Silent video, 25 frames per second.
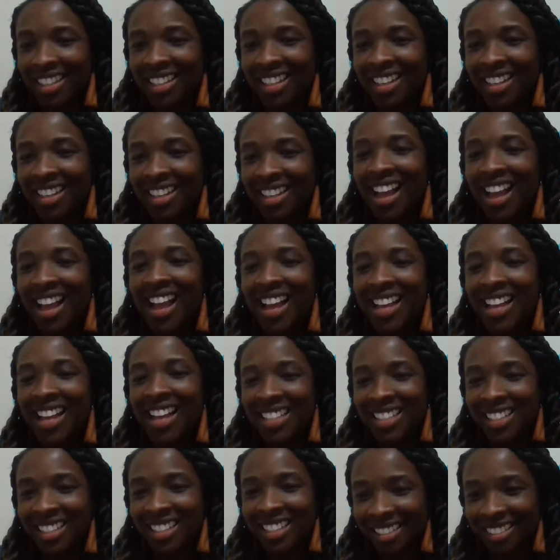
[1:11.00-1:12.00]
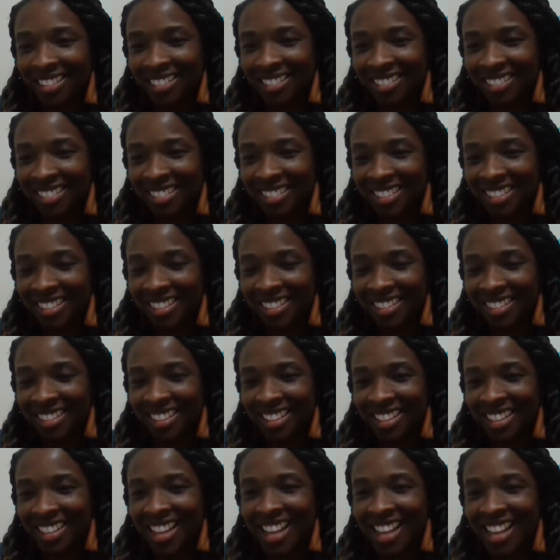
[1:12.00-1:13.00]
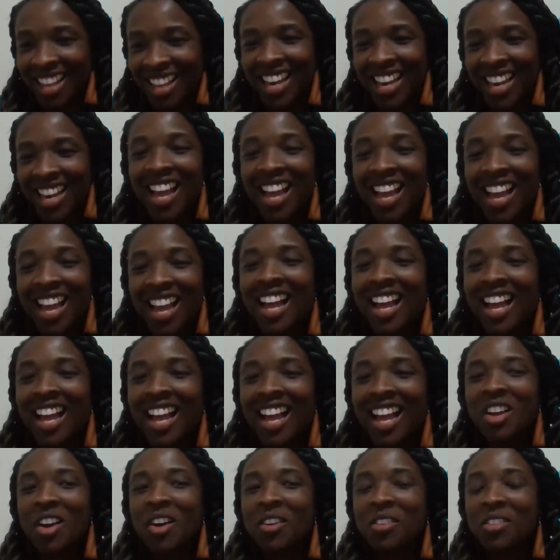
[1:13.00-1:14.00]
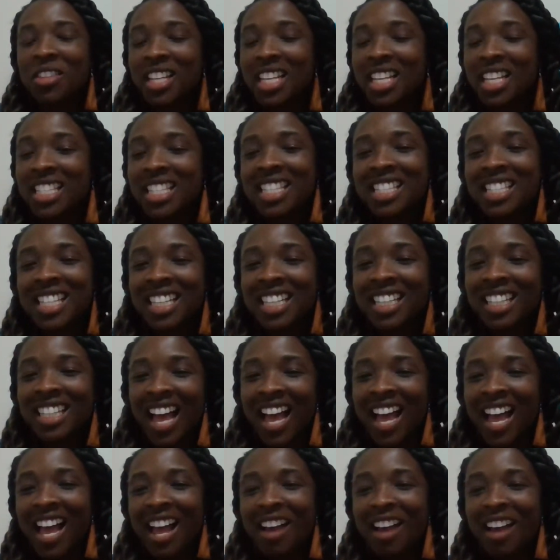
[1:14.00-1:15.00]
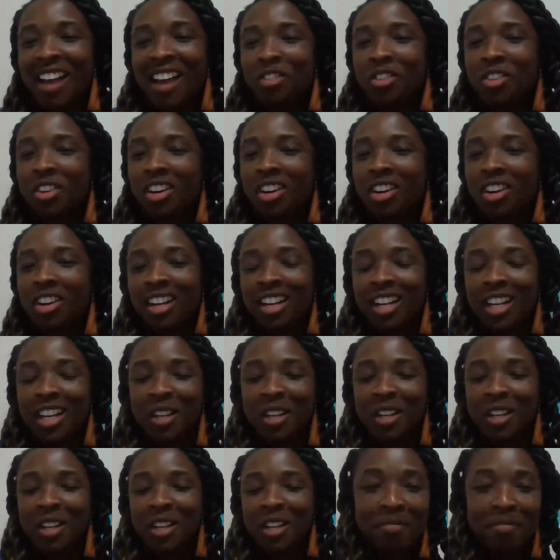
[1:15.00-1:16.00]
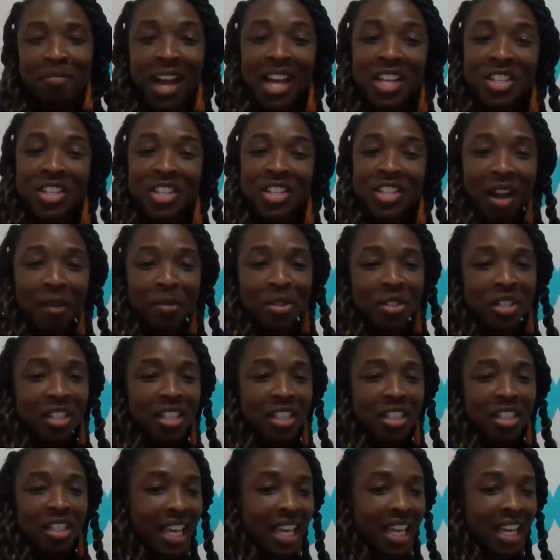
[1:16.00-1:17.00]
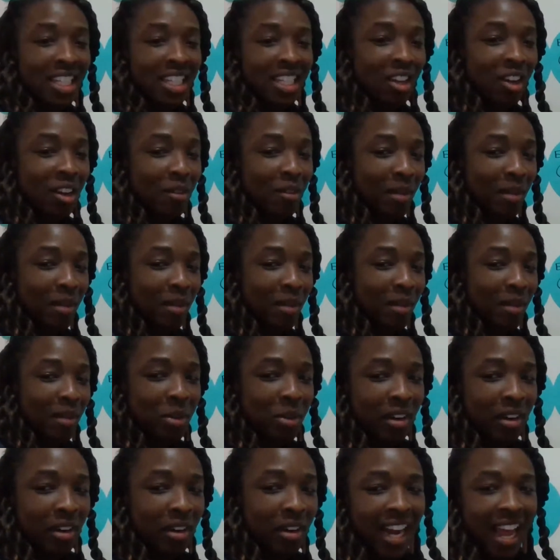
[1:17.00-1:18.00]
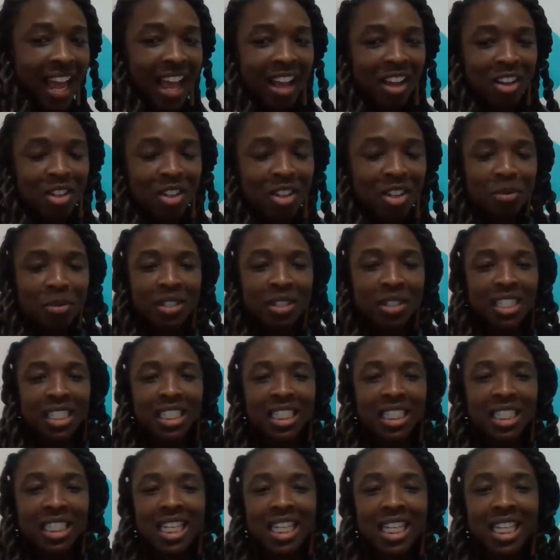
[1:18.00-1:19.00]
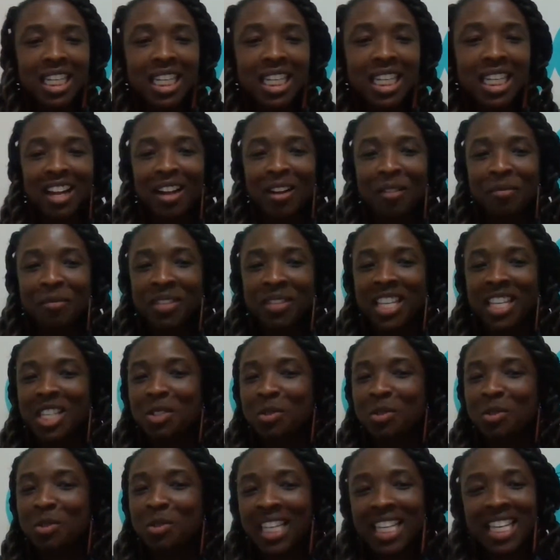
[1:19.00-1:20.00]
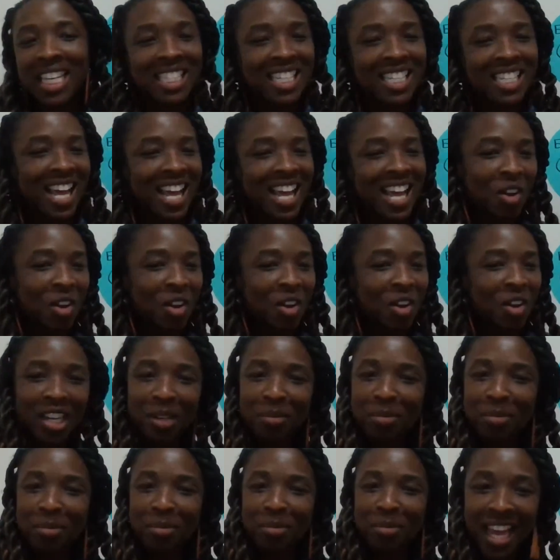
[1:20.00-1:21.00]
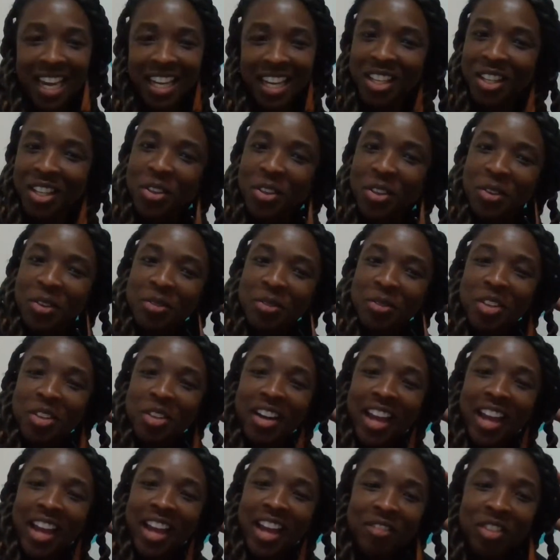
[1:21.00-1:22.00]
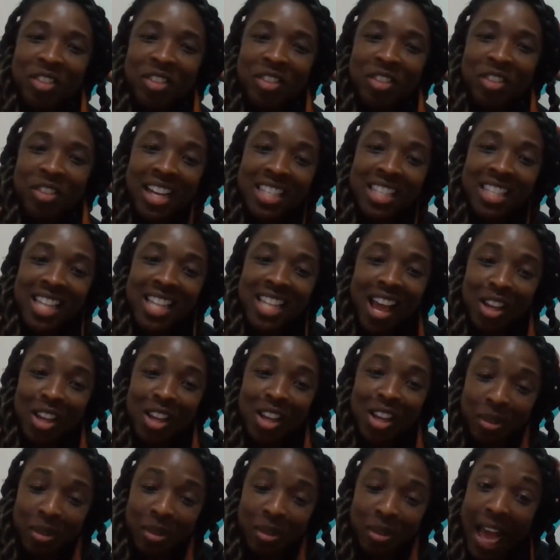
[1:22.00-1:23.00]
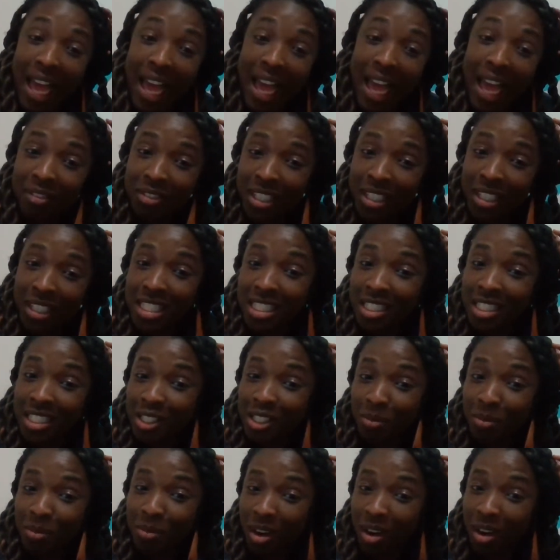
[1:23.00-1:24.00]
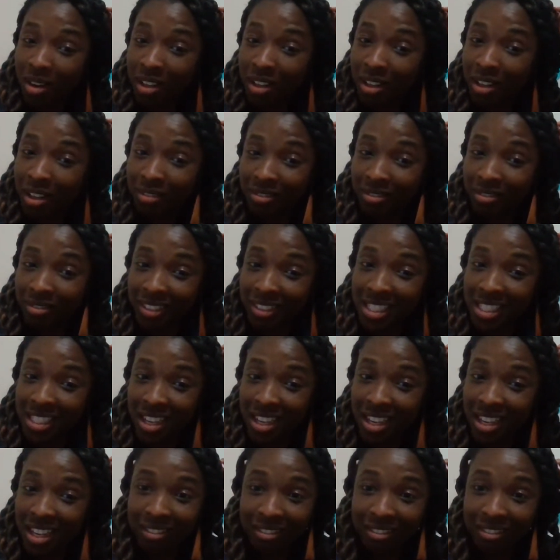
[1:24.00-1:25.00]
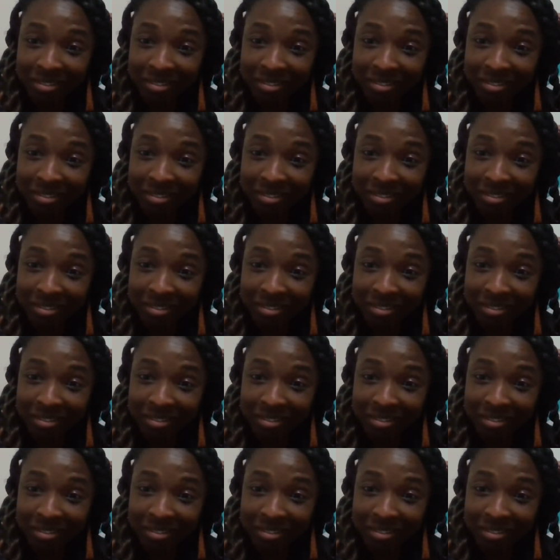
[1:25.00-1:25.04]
Hi, Dylan. Now, y'all know this is the live for my geometry class. So my people who are in algebra, this really is not going to apply to you. You're going to have your next algebra live lesson tomorrow. So